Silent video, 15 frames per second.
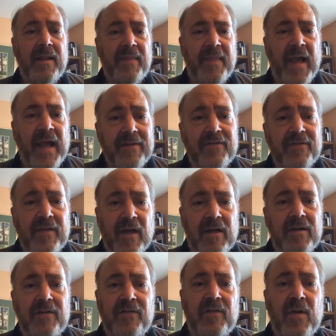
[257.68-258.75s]
That
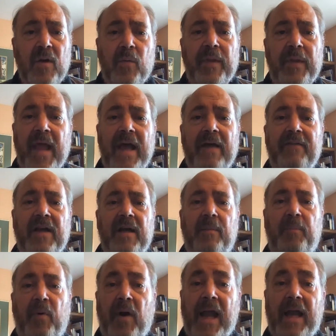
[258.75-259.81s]
starts with having a
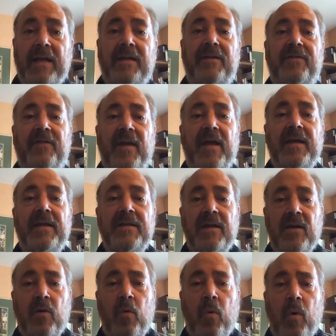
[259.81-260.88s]
practice to
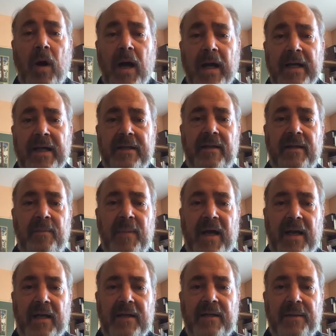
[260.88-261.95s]
quiet the
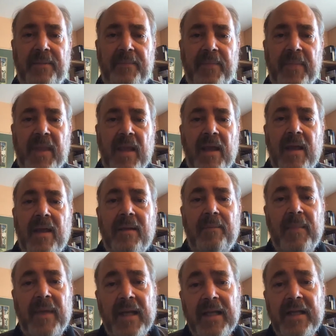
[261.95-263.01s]
mind.
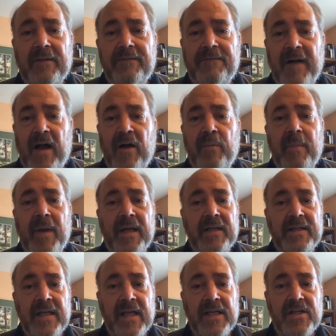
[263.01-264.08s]
Many have found
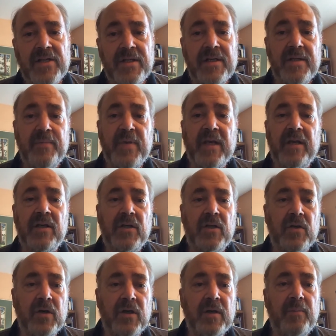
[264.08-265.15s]
meditation to be a
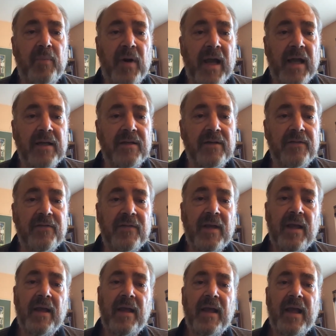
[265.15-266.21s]
good practice,
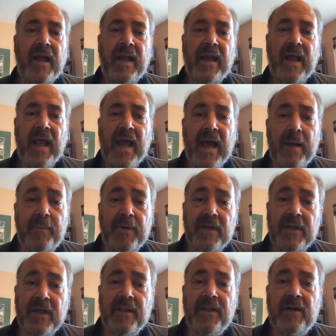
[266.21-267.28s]
and
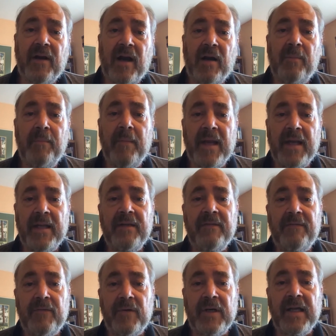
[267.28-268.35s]
happily, there are many
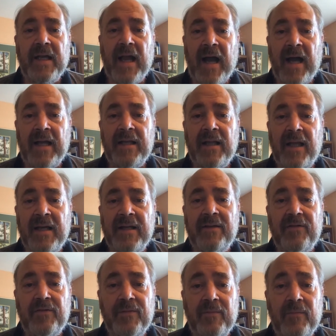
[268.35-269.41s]
free online
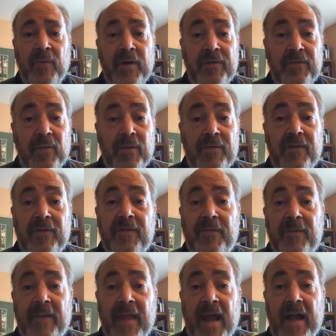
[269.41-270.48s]
resources
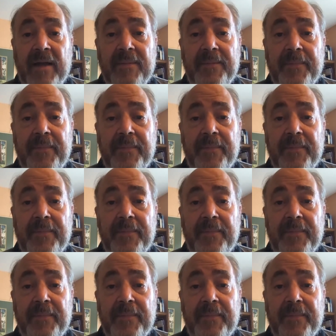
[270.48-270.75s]
for that.